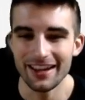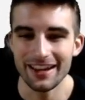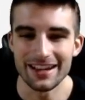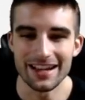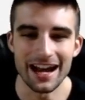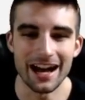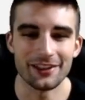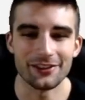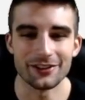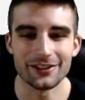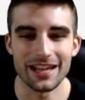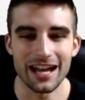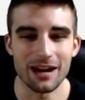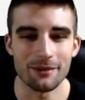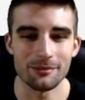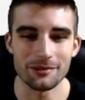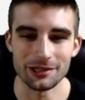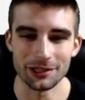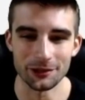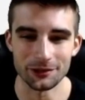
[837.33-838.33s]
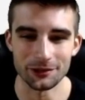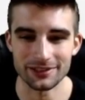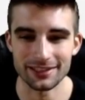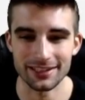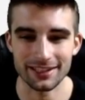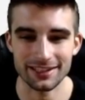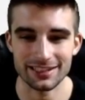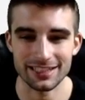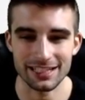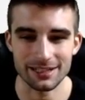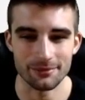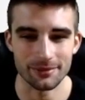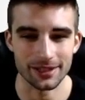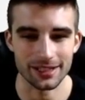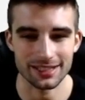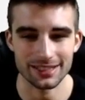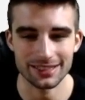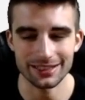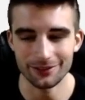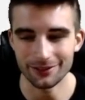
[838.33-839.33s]
Now they're down below 60, but
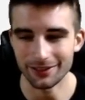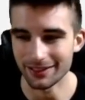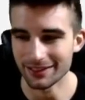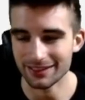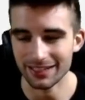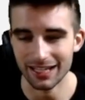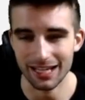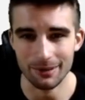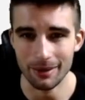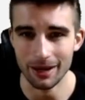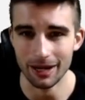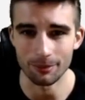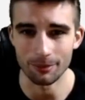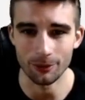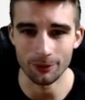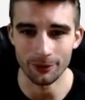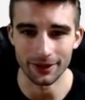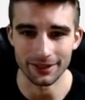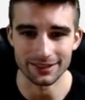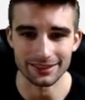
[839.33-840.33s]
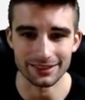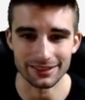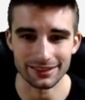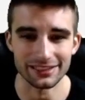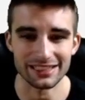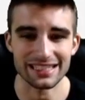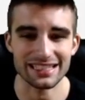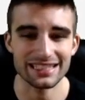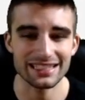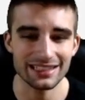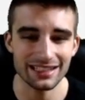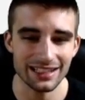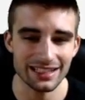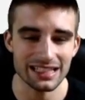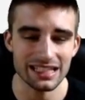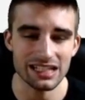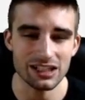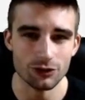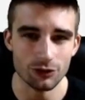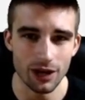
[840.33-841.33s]
it's still an insane amount of points. Nearly
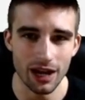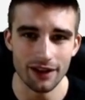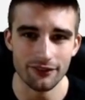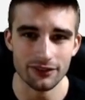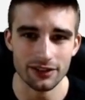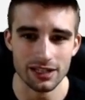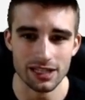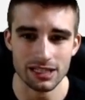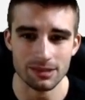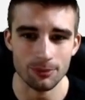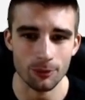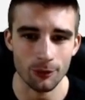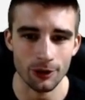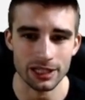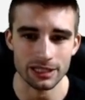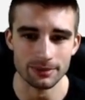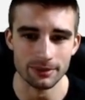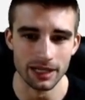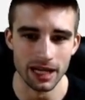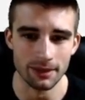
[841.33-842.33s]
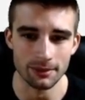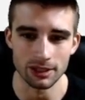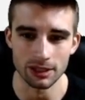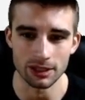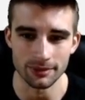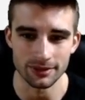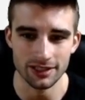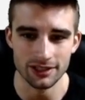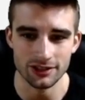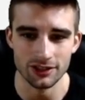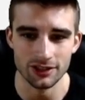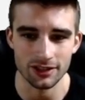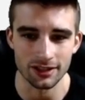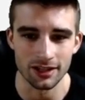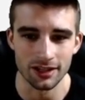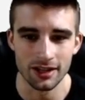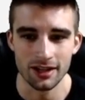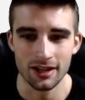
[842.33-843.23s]
60 DraftKings points per game to the position.